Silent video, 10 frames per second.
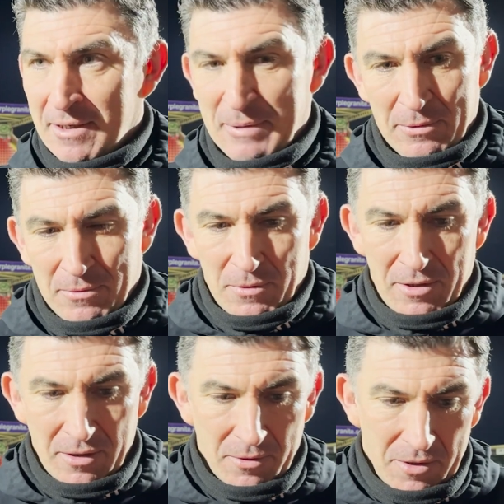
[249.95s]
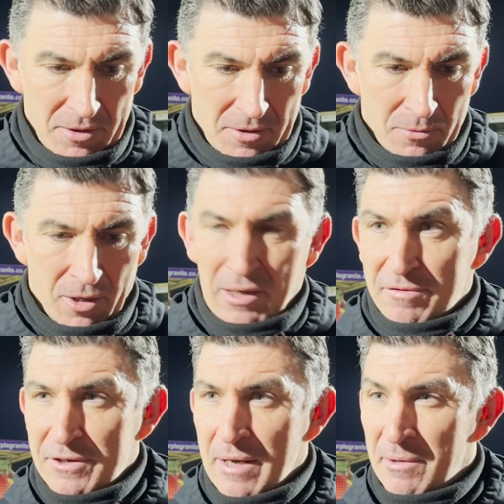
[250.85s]
I mean, you know, what a
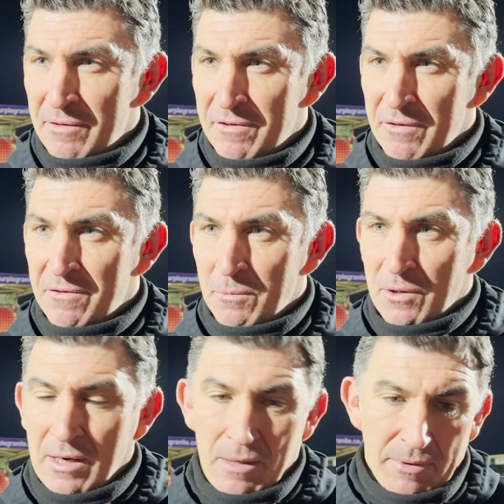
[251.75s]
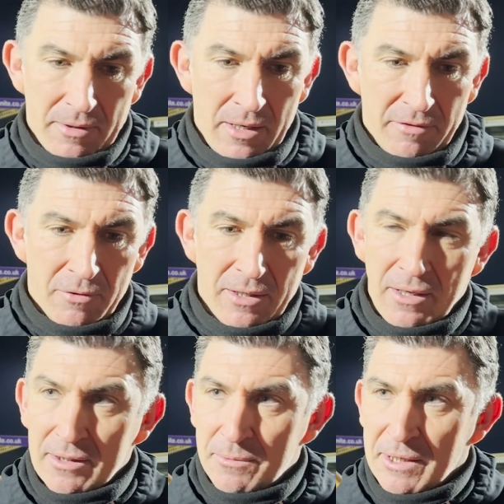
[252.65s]
lift for them and for the football club and everyone
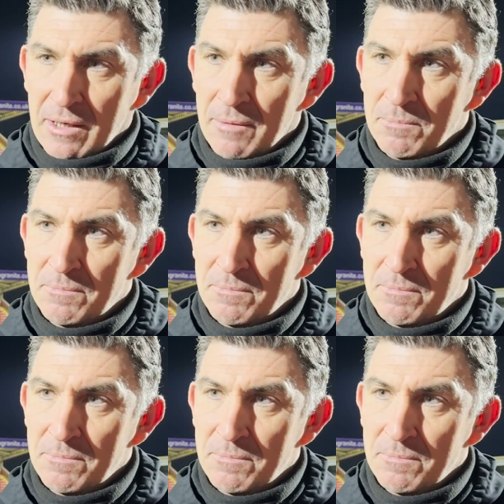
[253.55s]
connected with the club.